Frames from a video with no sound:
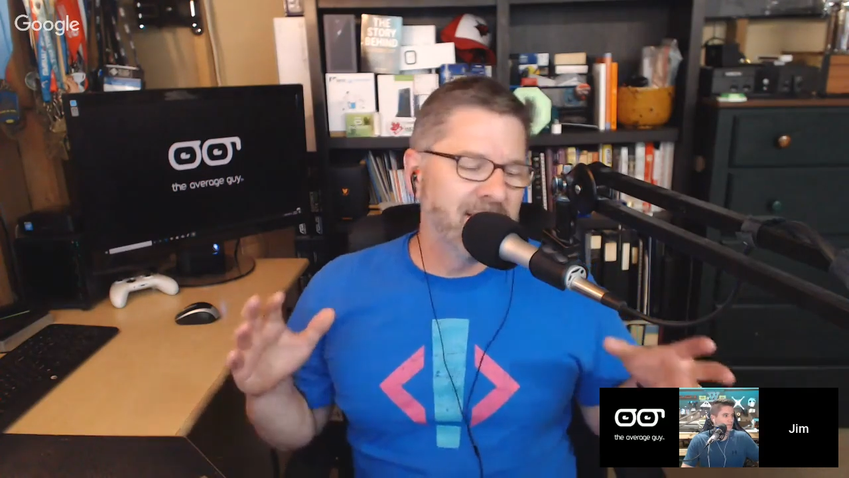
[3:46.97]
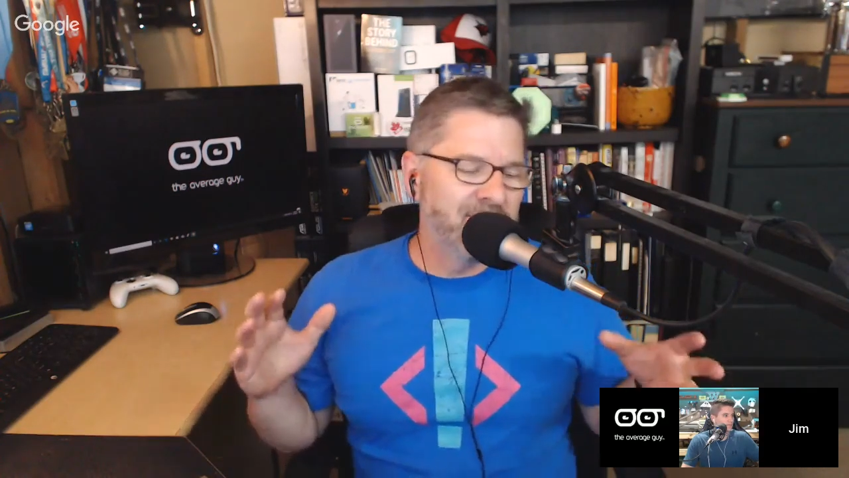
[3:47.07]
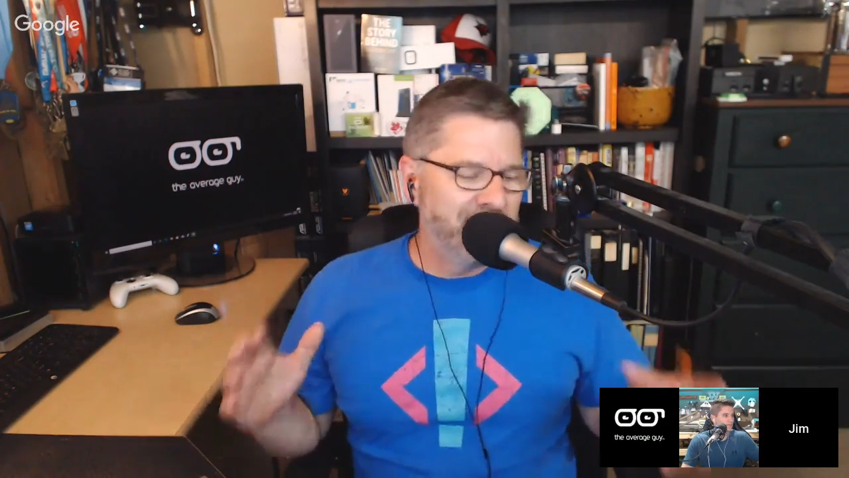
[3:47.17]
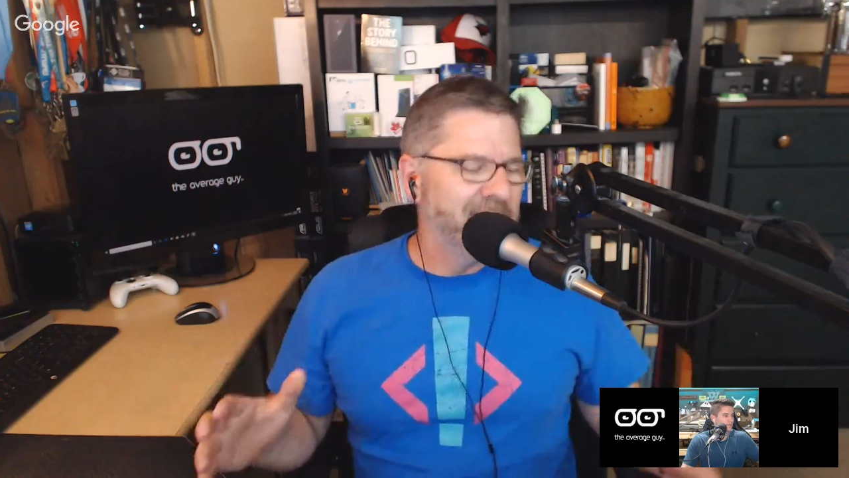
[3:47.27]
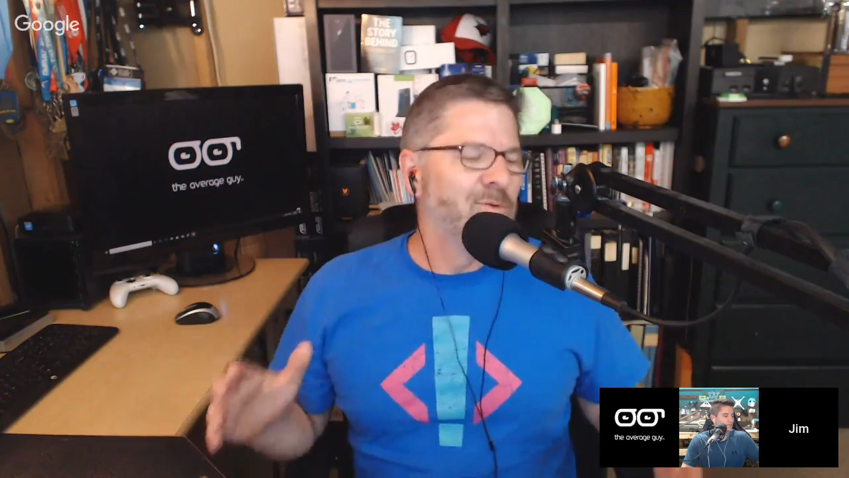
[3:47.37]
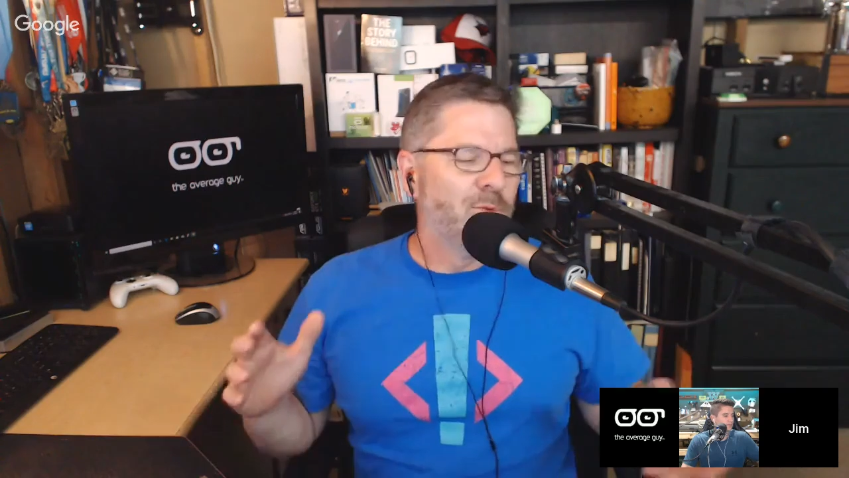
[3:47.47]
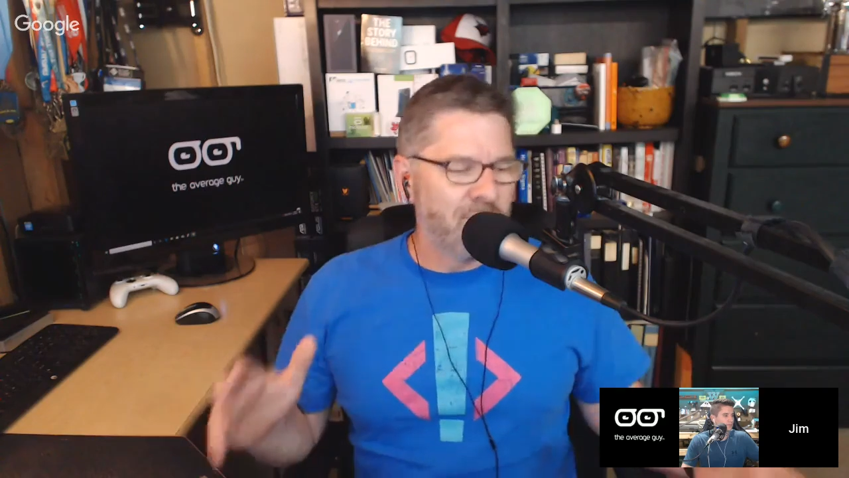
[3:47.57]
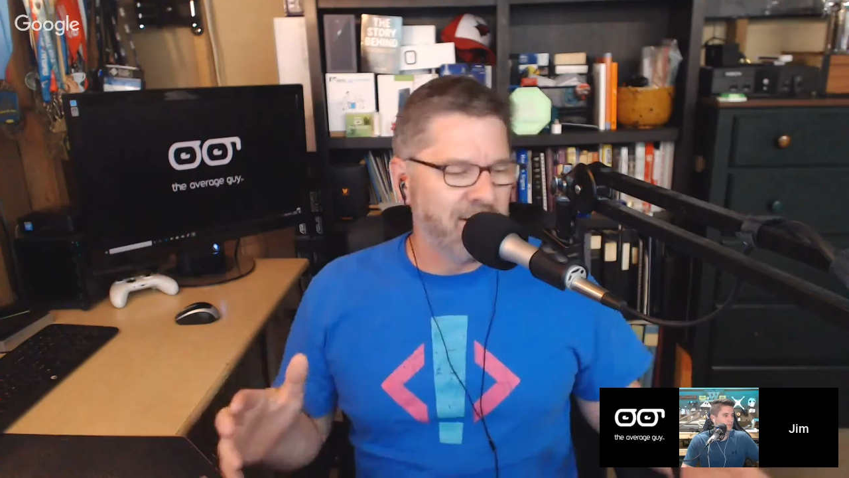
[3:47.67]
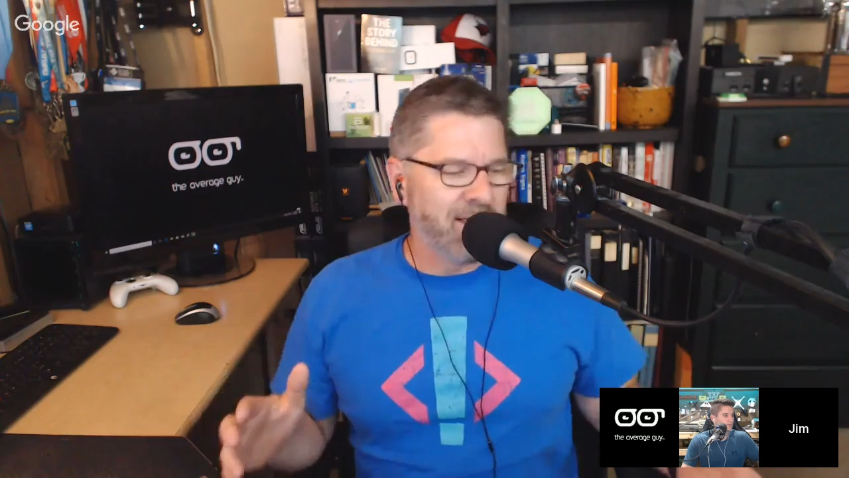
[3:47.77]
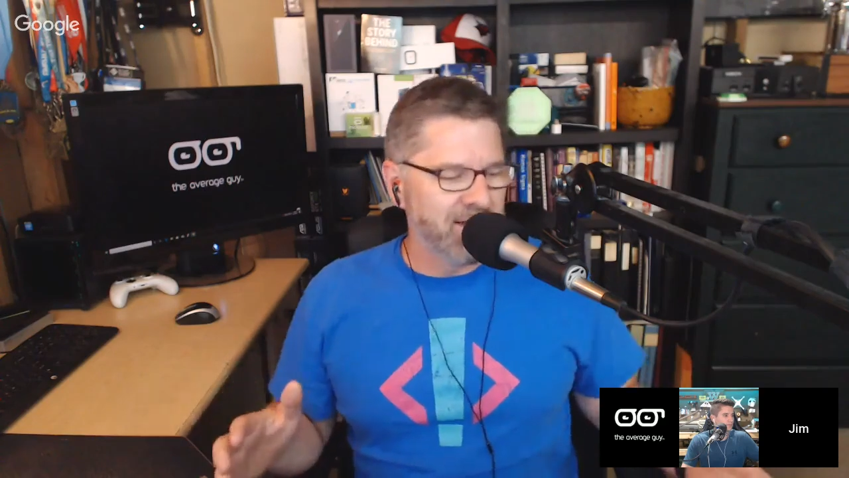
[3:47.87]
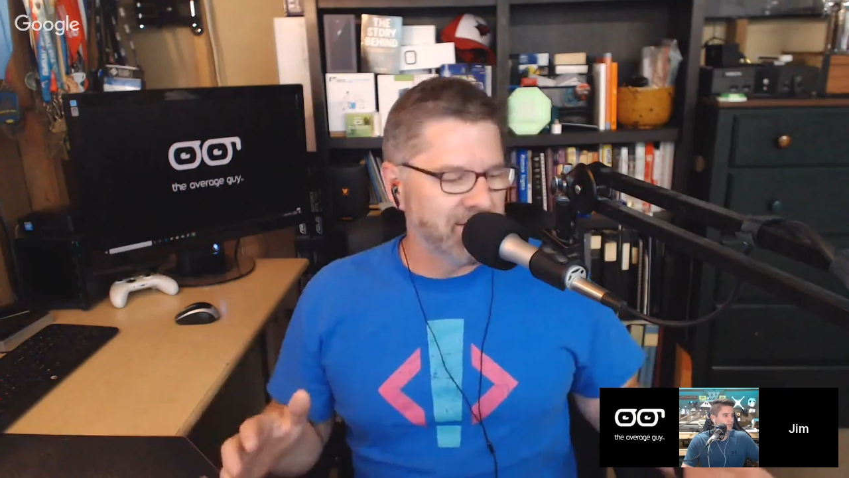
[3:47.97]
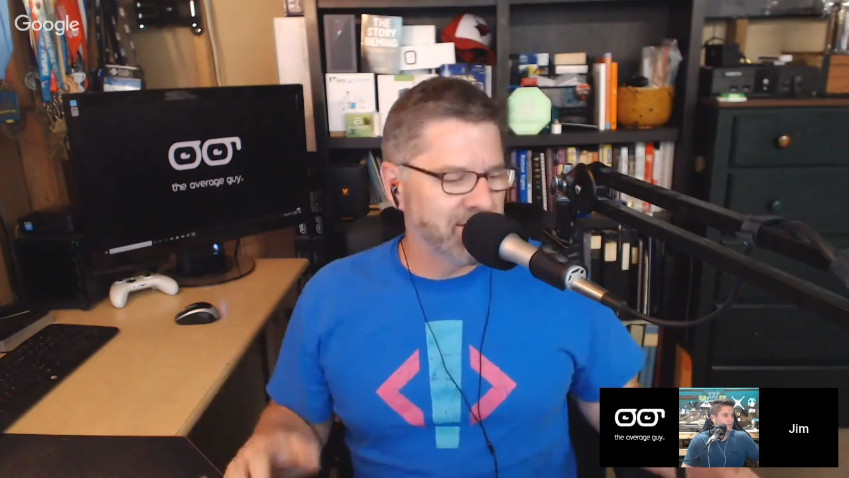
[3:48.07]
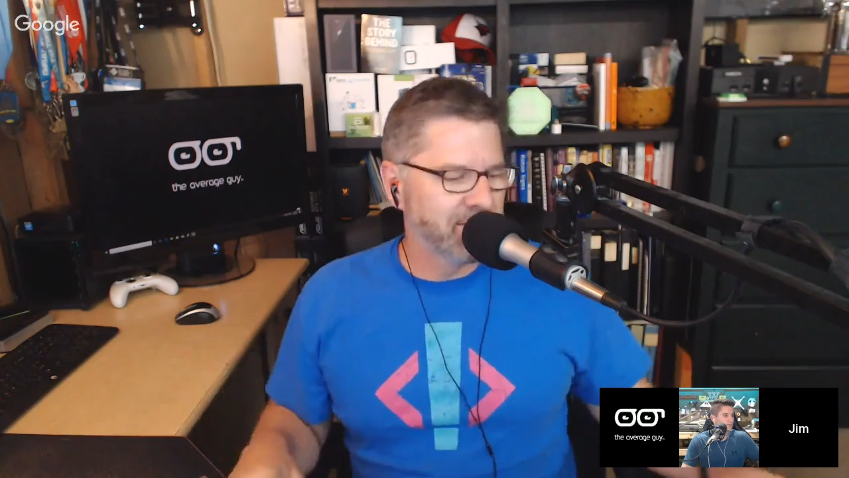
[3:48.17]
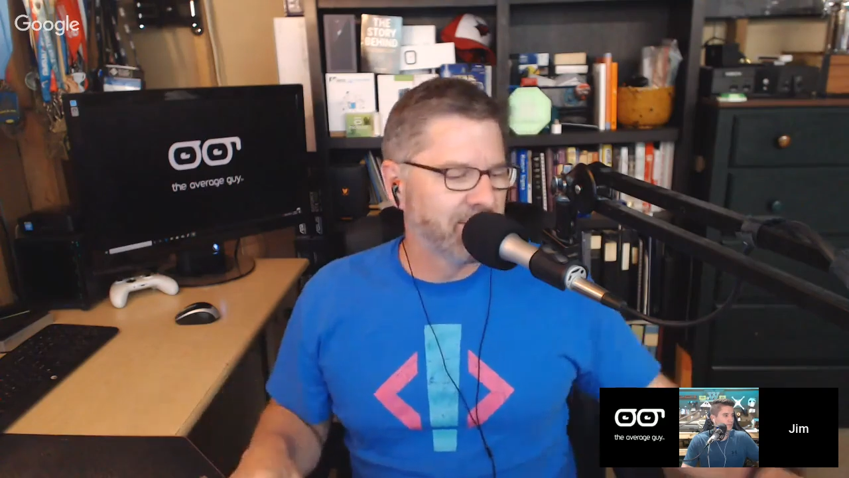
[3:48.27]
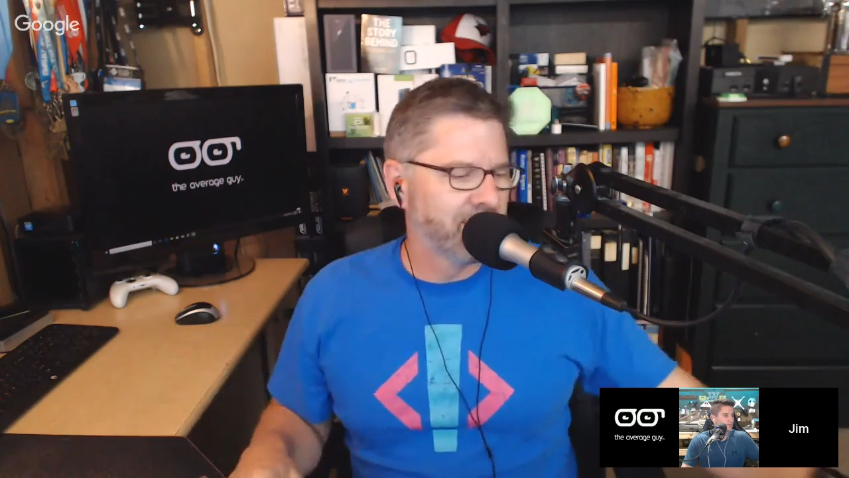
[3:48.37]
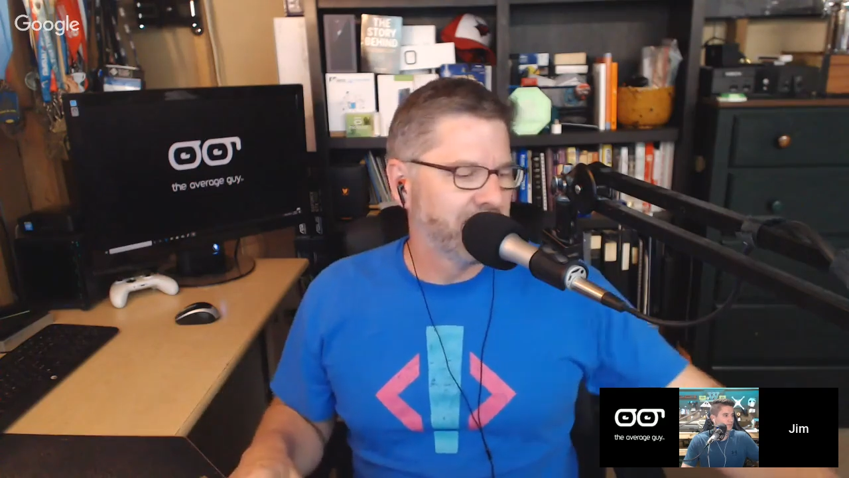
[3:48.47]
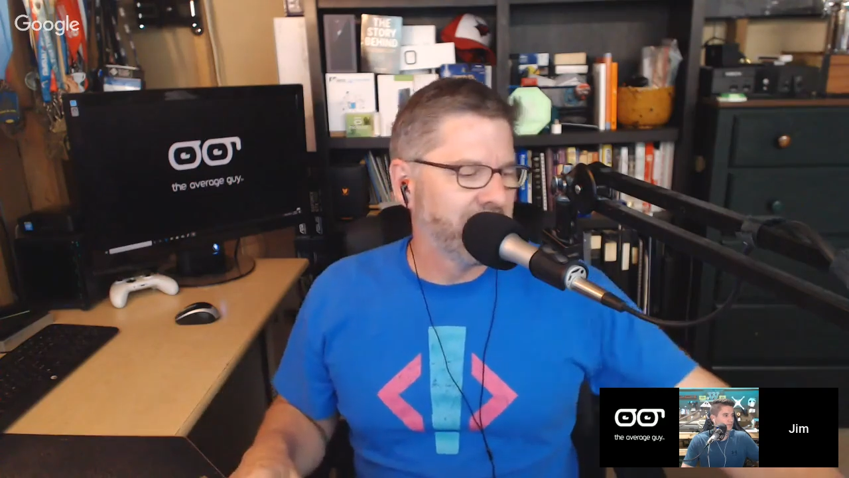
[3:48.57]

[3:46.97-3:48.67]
I mean, they've been warning us.